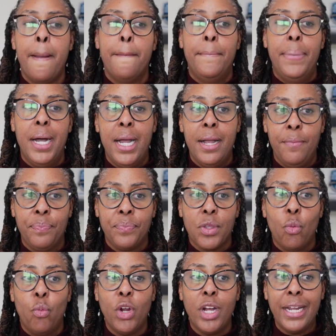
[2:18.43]
but
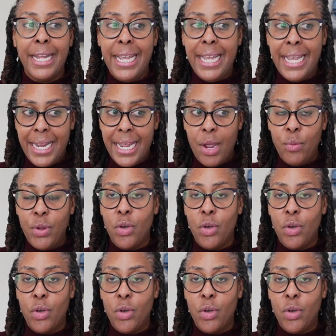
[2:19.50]
we're going to hit it and